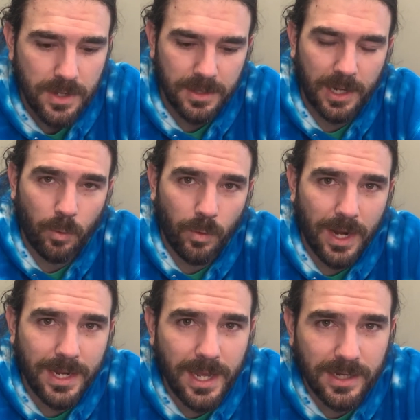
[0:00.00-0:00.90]
Like
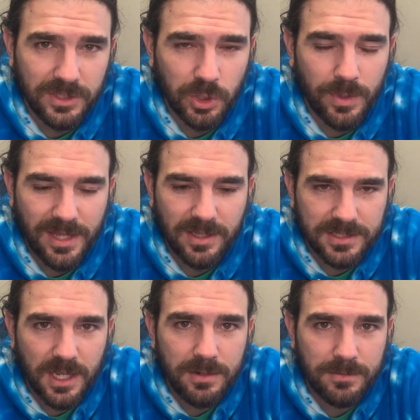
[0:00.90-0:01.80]
when so we had the
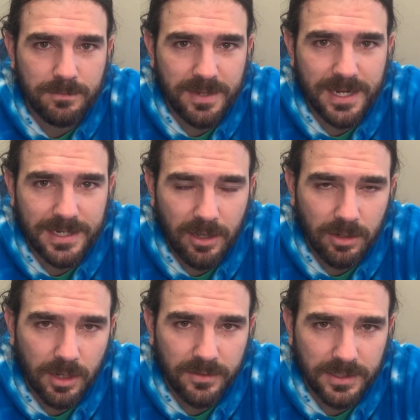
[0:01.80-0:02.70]
sun beating down
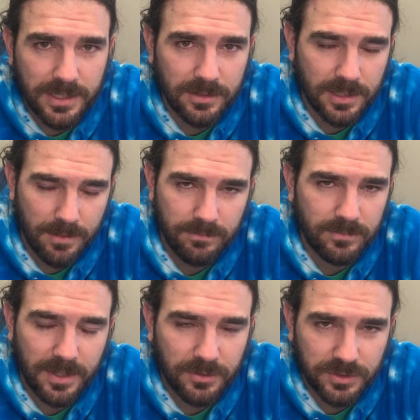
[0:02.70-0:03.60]
on it the entire time.
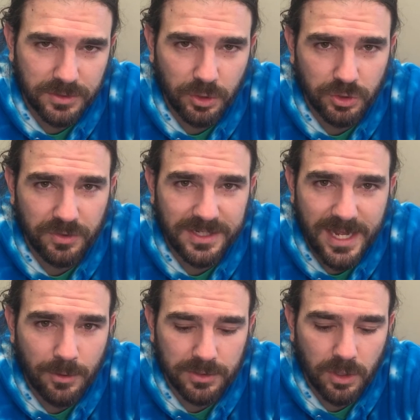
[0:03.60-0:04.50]
That was, so in the
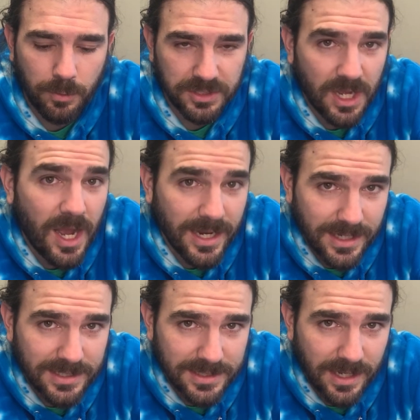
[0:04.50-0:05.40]
day it was almost
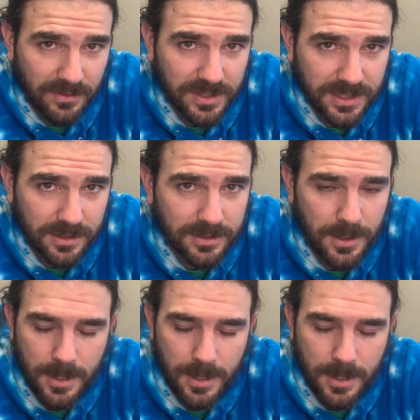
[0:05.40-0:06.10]
hot inside of the tent.